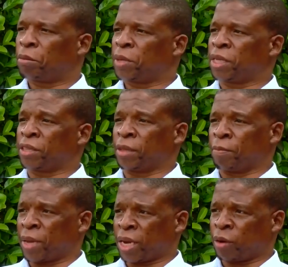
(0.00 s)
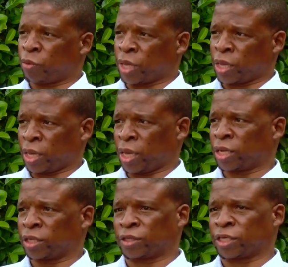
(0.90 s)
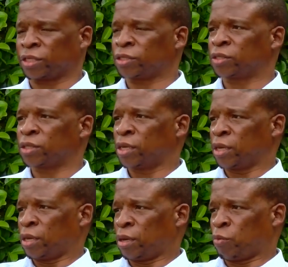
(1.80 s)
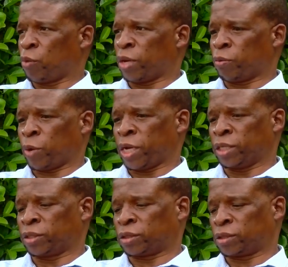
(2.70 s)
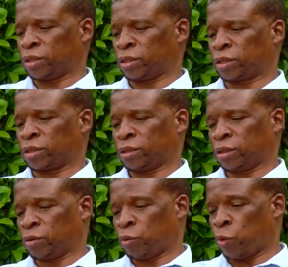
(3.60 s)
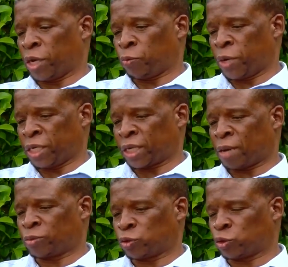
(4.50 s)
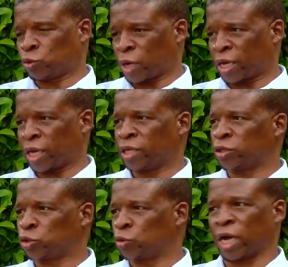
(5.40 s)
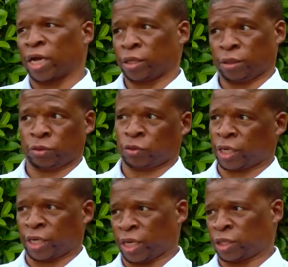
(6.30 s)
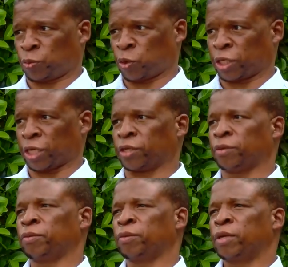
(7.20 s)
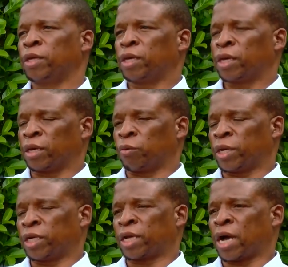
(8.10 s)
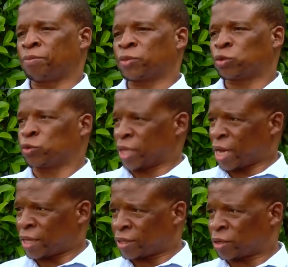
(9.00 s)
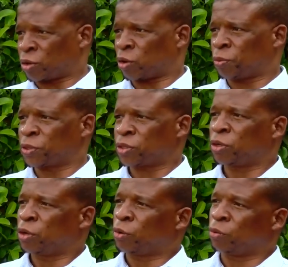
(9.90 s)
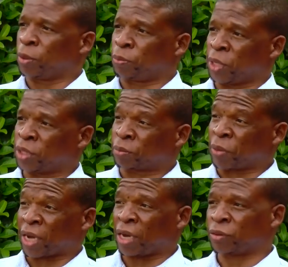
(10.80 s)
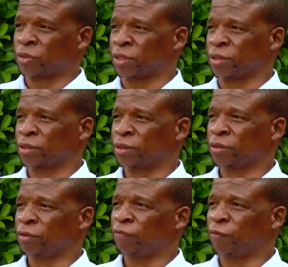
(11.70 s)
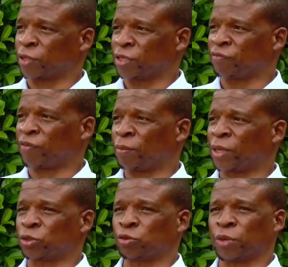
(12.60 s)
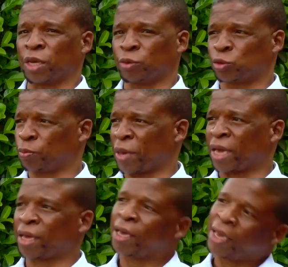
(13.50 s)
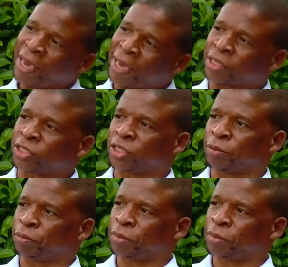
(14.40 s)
In the manner we handle things, when it comes to sugarcane, sugar is already exported. When it comes to the other crops, we build pack houses for these farmers to be able to pack and ship